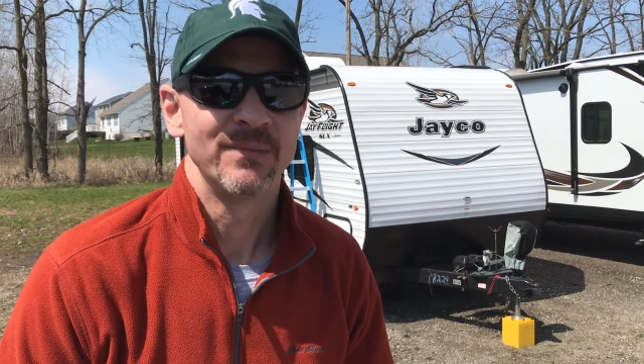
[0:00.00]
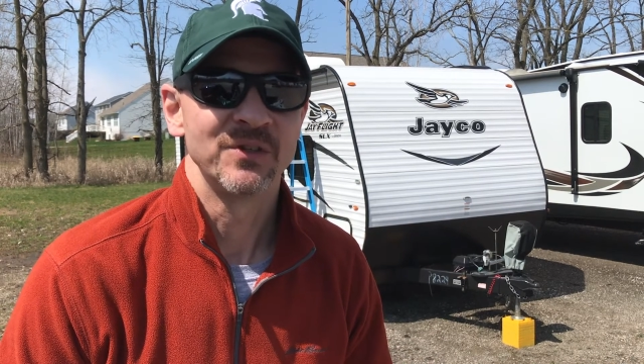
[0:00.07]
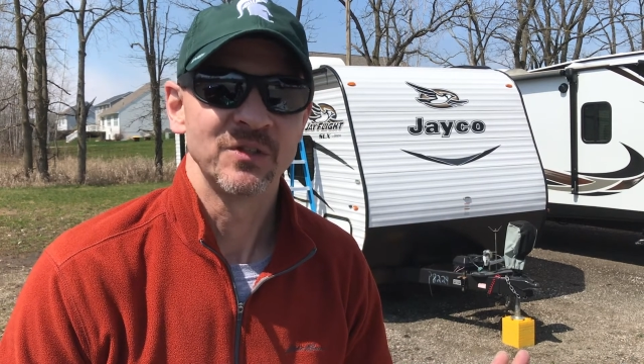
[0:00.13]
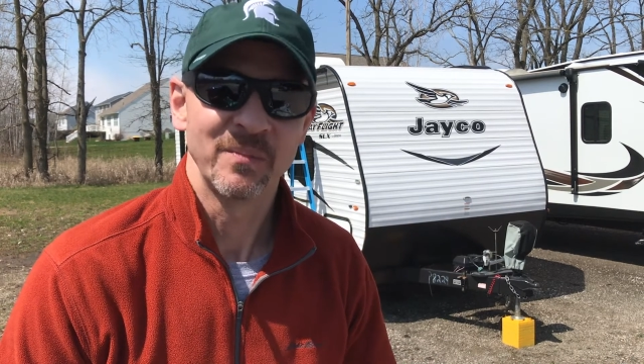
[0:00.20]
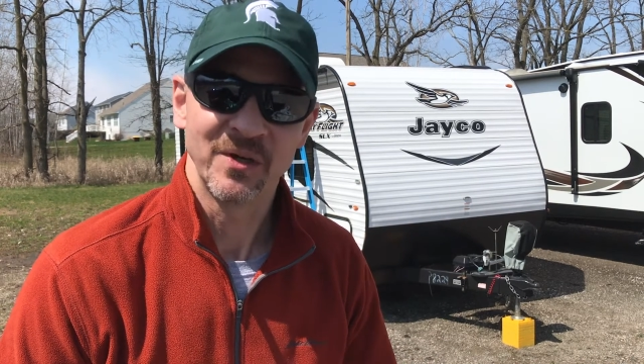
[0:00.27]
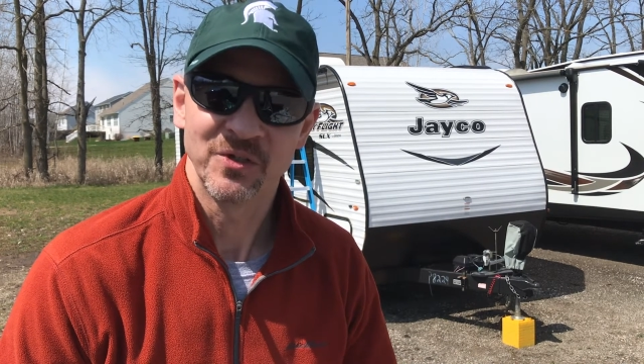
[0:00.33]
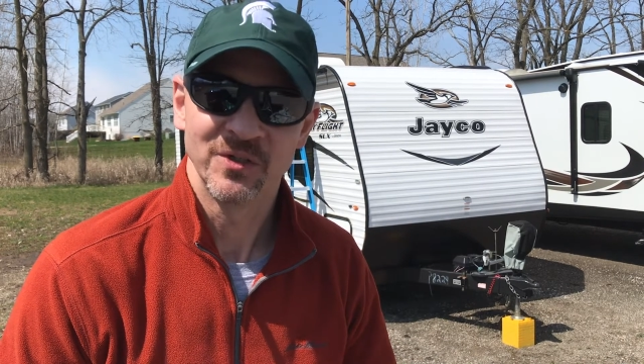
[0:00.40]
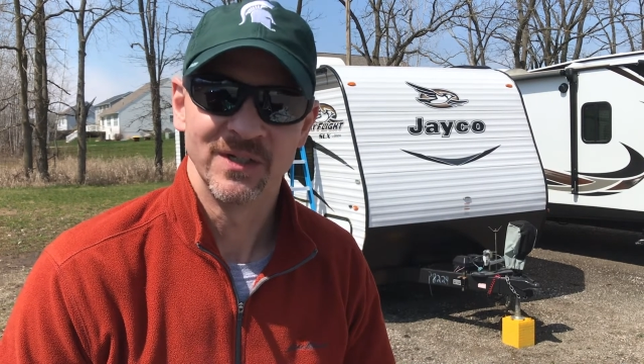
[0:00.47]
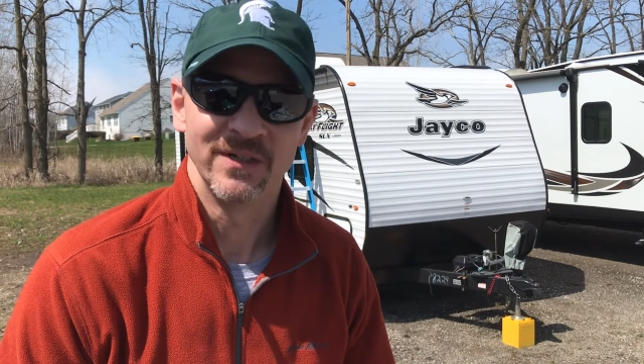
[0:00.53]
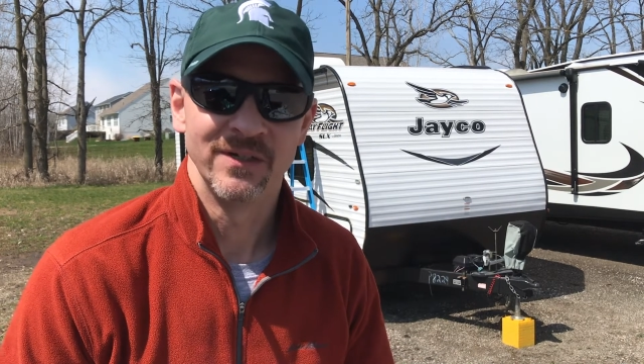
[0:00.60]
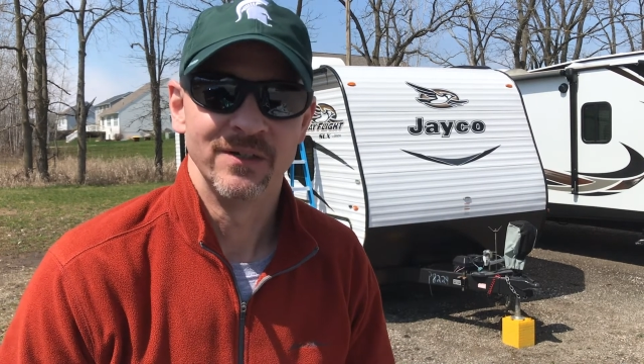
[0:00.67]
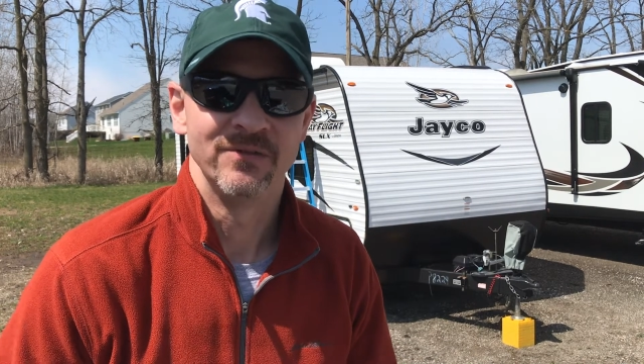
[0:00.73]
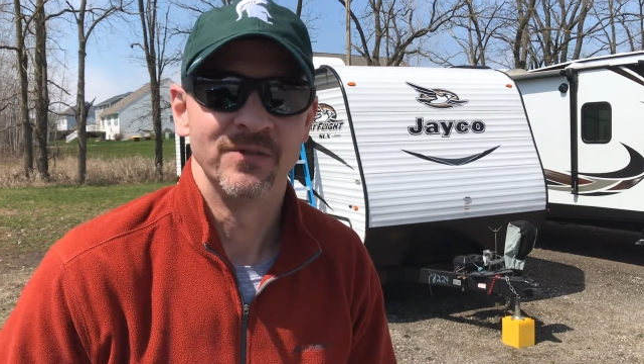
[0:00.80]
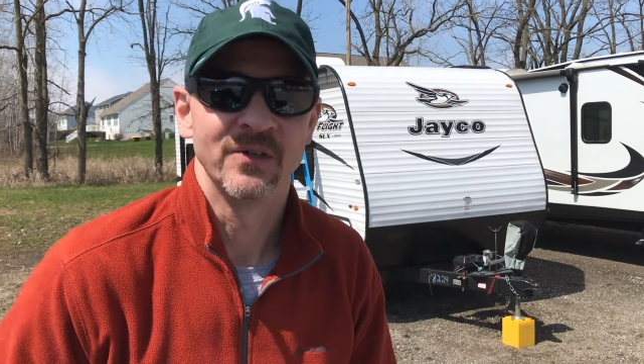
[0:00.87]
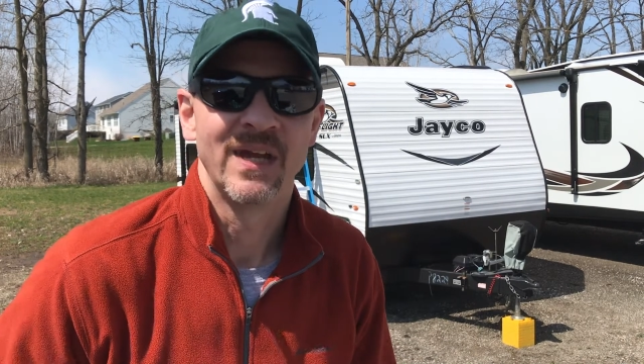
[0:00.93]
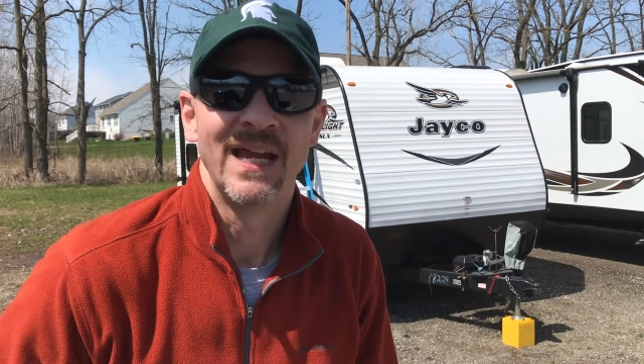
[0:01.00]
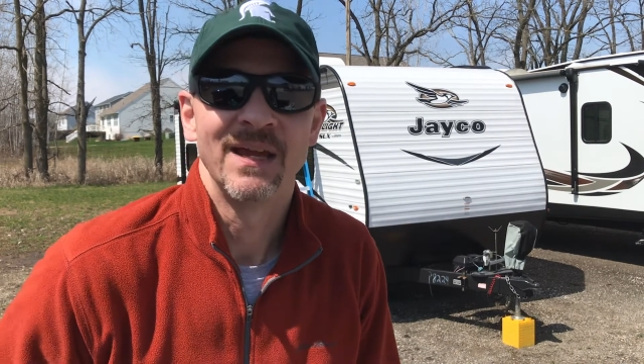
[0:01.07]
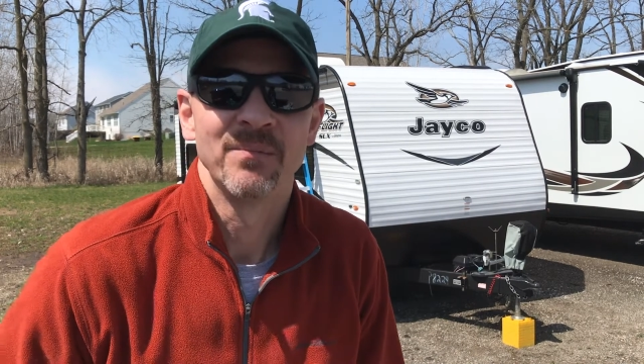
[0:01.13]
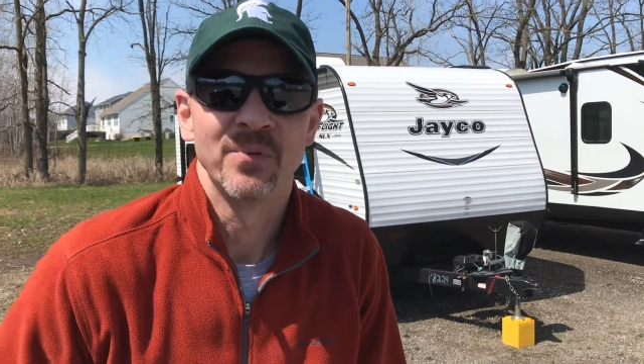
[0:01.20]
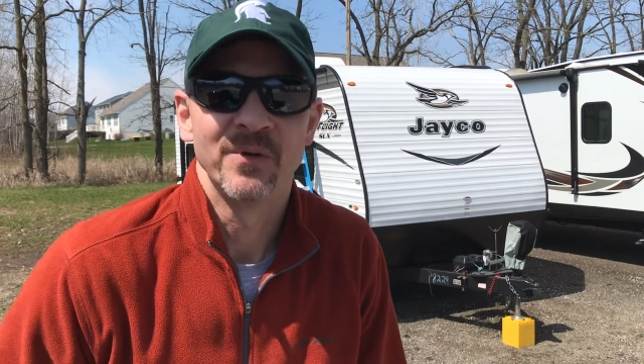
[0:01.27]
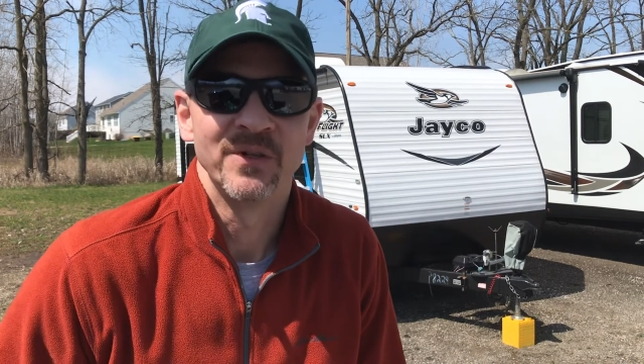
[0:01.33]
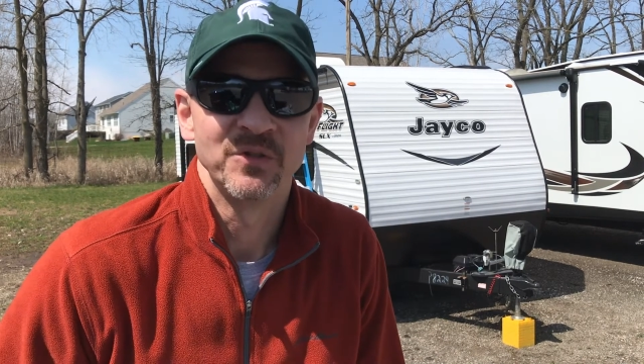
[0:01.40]
especially if your
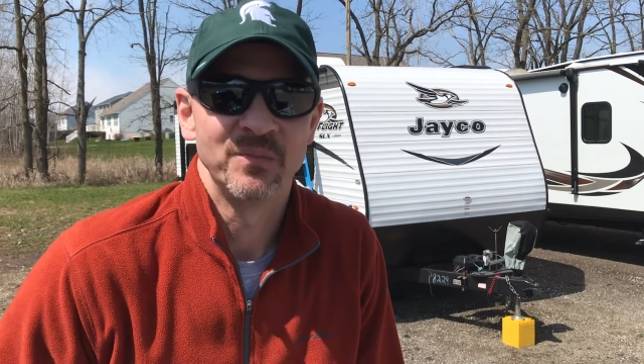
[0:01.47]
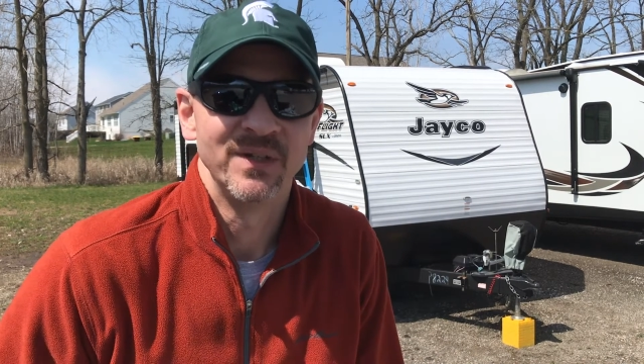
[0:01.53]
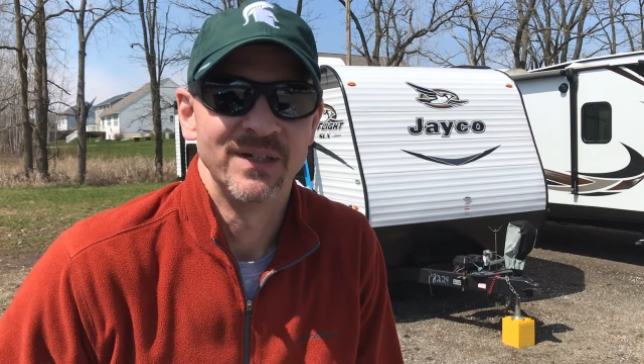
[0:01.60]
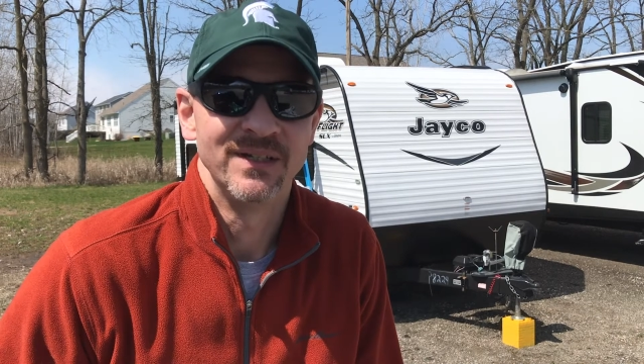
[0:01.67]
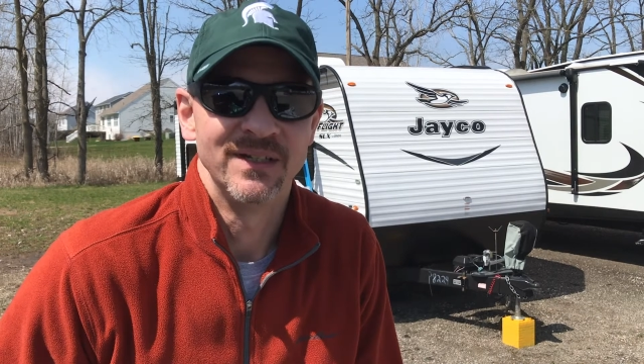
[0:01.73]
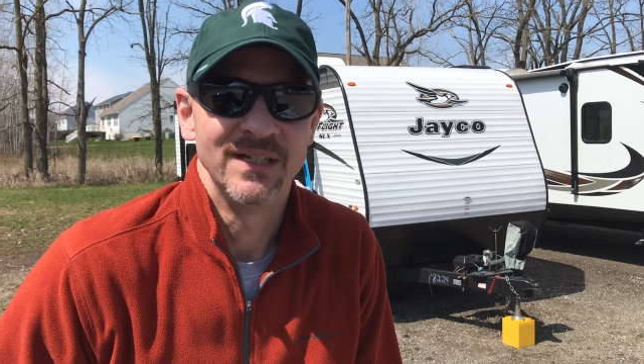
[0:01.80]
camper has been